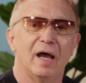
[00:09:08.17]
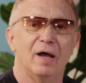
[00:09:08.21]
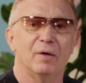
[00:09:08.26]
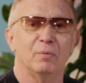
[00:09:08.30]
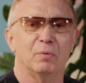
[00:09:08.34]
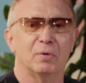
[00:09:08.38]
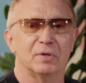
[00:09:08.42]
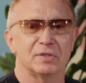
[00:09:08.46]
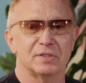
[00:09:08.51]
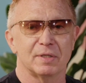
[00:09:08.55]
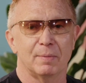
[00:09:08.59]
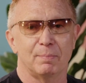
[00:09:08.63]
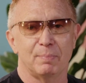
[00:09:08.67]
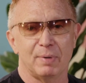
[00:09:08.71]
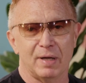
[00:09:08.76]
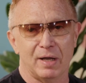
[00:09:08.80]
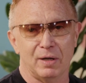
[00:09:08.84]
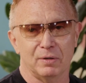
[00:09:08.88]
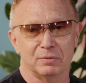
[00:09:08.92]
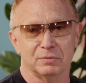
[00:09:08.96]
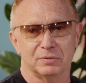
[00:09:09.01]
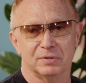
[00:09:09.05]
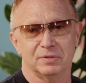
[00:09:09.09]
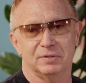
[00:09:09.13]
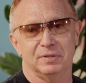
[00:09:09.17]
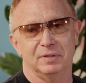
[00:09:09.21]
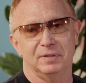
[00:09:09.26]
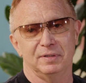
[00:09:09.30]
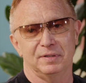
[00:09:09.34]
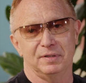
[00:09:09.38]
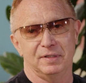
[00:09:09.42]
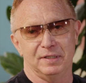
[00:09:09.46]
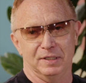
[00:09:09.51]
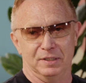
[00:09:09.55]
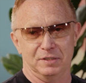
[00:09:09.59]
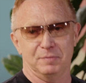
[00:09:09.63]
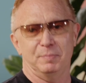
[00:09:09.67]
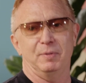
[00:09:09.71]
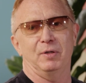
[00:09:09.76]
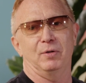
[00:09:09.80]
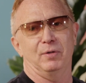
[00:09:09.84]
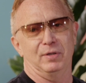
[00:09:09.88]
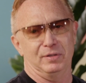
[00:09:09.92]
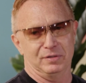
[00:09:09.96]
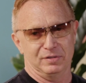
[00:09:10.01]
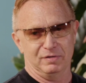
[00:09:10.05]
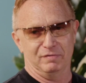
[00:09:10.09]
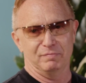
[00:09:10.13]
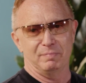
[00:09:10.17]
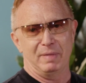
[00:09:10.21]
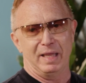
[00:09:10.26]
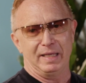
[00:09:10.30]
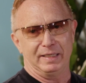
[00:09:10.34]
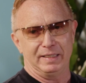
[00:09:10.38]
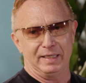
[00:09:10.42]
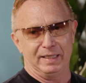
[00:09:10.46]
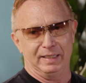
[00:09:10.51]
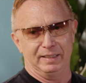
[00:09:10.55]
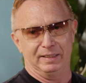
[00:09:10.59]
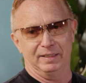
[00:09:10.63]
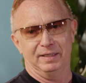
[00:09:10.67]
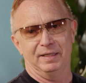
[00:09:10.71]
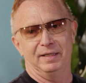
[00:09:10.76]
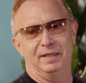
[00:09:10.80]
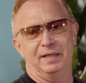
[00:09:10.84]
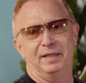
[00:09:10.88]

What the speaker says: was about the experience of making